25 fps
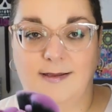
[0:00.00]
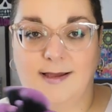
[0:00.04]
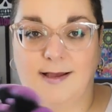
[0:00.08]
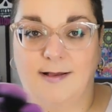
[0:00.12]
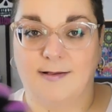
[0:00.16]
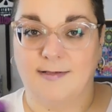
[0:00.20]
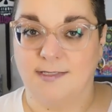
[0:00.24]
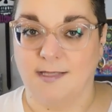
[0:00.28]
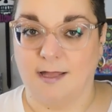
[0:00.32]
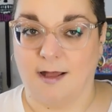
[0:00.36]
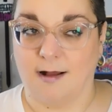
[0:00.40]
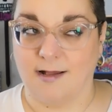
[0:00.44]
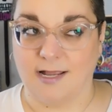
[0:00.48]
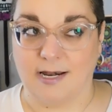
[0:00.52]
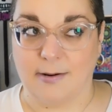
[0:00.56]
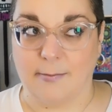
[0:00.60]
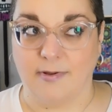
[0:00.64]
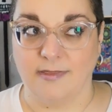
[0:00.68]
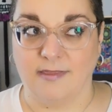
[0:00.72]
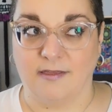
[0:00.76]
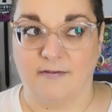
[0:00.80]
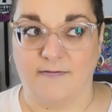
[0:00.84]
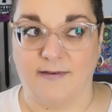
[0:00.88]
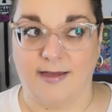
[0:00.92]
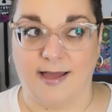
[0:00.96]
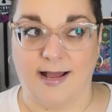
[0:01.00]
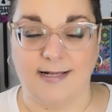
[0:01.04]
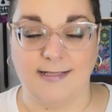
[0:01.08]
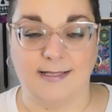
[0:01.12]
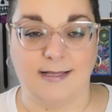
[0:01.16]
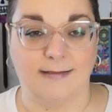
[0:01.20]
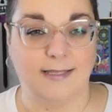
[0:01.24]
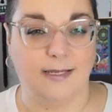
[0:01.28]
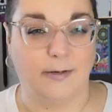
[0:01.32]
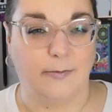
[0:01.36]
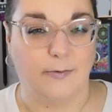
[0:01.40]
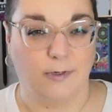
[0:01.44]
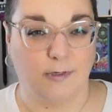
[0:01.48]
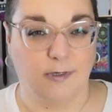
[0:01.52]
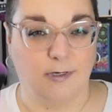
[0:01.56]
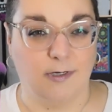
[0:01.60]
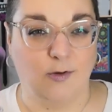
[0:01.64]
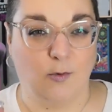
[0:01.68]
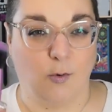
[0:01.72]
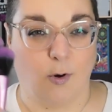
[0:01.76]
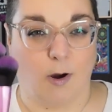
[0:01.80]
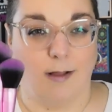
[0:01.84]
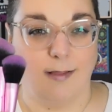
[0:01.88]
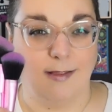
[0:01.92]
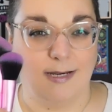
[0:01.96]
I was talking about the fact that they were good
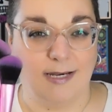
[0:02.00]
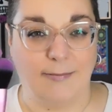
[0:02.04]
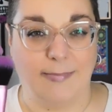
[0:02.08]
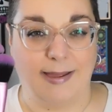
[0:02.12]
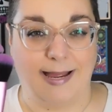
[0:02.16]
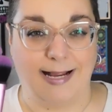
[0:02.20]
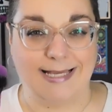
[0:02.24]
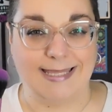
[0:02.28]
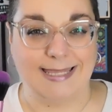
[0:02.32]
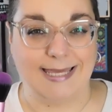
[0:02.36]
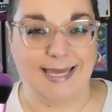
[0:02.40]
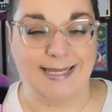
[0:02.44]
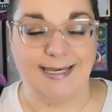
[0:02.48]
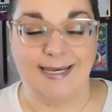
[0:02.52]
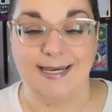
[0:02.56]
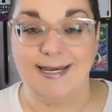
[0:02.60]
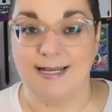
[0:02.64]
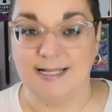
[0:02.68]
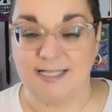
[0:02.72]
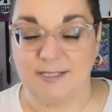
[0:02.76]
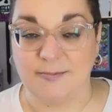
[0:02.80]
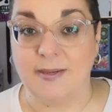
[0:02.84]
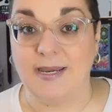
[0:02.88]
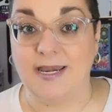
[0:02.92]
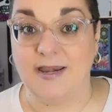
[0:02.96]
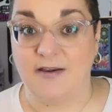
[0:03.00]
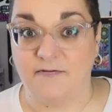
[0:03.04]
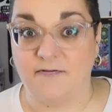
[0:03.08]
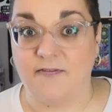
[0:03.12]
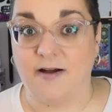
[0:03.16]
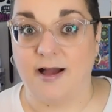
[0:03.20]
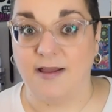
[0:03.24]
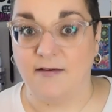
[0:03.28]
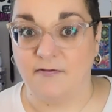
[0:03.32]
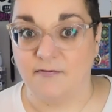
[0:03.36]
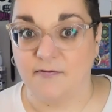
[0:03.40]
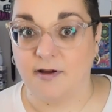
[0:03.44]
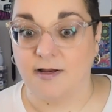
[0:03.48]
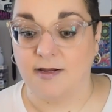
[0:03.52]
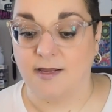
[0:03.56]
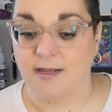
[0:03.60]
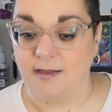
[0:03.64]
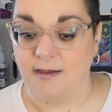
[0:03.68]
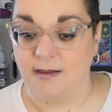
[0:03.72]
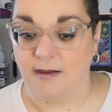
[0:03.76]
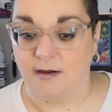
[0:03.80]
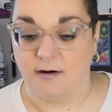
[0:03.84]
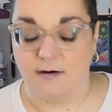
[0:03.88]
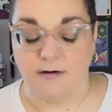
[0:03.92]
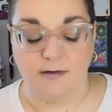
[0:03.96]
quality back then. And it's been 5 fucking
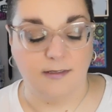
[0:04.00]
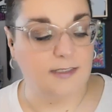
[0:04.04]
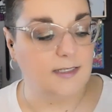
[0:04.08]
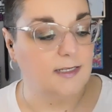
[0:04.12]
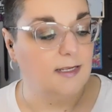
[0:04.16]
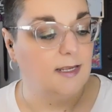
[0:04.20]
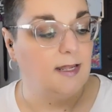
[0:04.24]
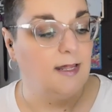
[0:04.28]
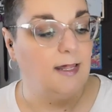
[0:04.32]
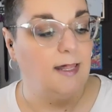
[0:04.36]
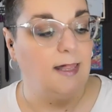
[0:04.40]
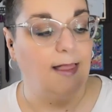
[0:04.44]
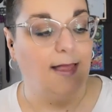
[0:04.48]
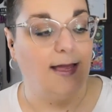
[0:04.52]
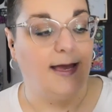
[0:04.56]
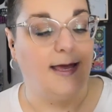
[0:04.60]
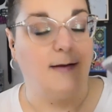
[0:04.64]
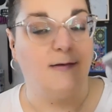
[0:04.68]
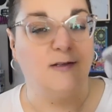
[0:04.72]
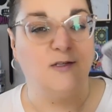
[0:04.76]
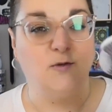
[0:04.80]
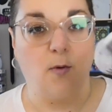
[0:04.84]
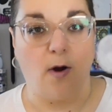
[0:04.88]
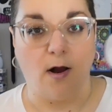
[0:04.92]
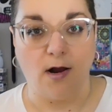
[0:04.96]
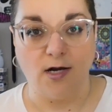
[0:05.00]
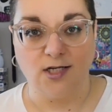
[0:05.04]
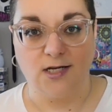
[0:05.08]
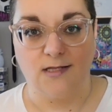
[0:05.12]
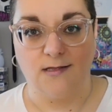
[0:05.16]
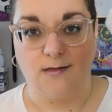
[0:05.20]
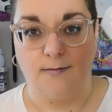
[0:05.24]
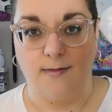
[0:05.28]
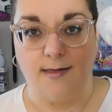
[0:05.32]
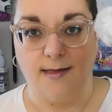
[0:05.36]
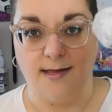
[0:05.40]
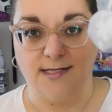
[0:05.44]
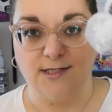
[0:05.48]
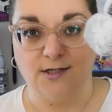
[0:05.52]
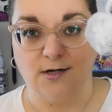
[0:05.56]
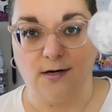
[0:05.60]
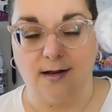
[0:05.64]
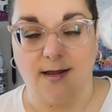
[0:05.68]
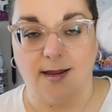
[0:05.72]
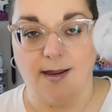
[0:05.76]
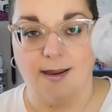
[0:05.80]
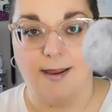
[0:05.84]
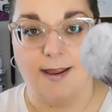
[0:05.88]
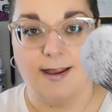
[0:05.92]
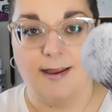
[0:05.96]
years. And I was washing them
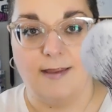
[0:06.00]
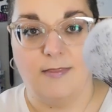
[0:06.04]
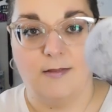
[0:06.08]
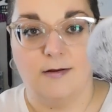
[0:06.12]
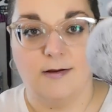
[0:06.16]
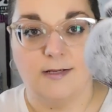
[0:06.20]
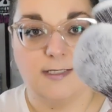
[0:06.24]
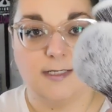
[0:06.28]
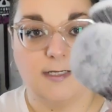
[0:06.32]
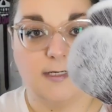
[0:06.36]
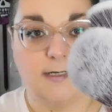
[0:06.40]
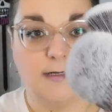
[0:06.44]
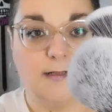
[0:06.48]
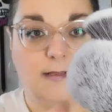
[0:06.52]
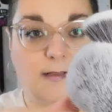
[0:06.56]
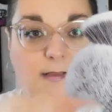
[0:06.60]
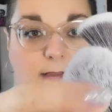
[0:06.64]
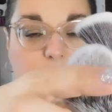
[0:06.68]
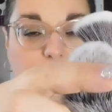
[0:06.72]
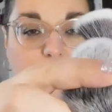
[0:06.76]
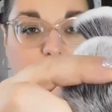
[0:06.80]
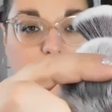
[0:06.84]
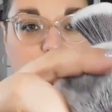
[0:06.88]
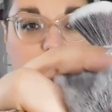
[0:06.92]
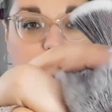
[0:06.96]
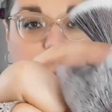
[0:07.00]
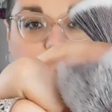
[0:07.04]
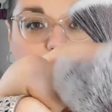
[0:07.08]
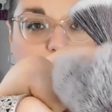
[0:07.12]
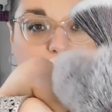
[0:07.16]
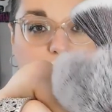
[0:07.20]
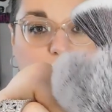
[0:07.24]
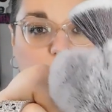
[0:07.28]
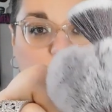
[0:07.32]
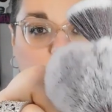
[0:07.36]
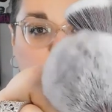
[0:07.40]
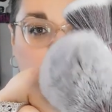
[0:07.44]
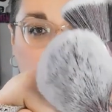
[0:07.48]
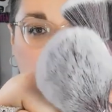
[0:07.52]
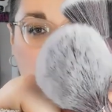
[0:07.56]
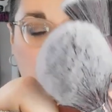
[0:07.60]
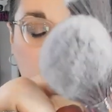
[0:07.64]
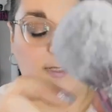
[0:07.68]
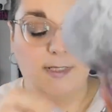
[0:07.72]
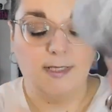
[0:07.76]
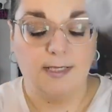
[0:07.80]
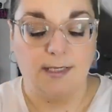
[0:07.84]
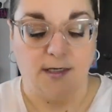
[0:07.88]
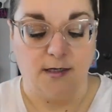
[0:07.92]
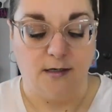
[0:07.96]
yesterday. And they're still
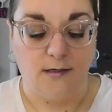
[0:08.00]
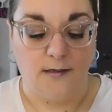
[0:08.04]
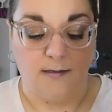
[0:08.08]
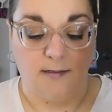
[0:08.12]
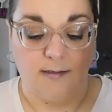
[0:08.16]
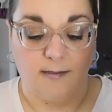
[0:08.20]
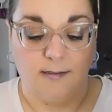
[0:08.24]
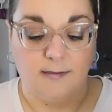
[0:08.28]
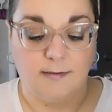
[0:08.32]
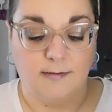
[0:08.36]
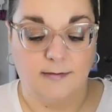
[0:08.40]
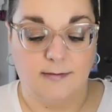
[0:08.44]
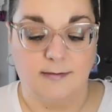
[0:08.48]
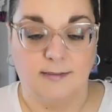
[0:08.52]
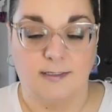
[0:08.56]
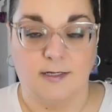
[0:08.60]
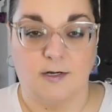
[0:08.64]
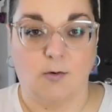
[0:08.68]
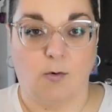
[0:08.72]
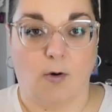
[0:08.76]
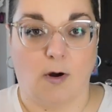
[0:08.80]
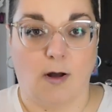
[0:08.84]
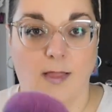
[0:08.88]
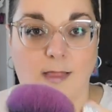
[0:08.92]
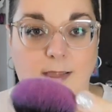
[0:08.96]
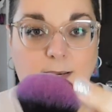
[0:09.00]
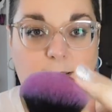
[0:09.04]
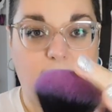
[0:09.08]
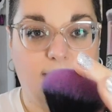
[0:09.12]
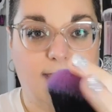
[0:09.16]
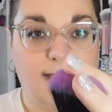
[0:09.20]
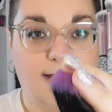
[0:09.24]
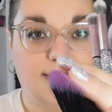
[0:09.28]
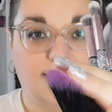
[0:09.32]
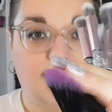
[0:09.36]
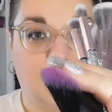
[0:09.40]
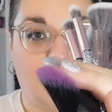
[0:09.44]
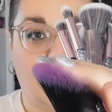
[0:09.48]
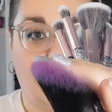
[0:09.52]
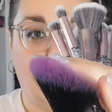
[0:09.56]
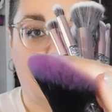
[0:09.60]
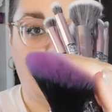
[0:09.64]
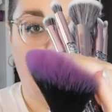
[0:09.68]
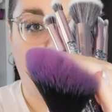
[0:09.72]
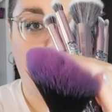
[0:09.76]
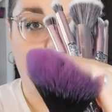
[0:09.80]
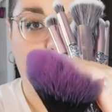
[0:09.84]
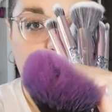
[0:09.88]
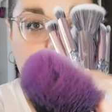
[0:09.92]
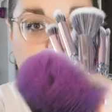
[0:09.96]
really good. The quality is, like,
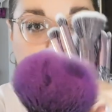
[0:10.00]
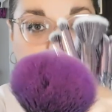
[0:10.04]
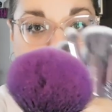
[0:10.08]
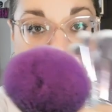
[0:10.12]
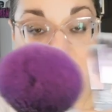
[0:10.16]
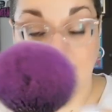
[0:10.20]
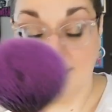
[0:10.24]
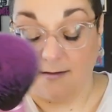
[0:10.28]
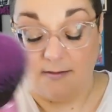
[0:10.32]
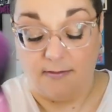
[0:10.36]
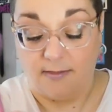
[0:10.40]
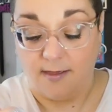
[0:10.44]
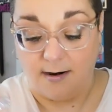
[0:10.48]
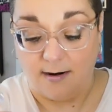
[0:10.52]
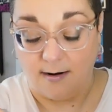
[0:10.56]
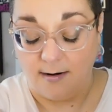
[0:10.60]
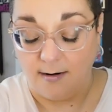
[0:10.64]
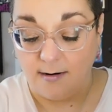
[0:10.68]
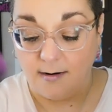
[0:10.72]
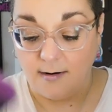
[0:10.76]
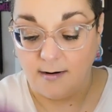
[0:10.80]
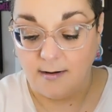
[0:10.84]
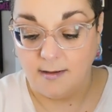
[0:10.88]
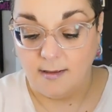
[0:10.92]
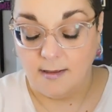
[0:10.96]
still there.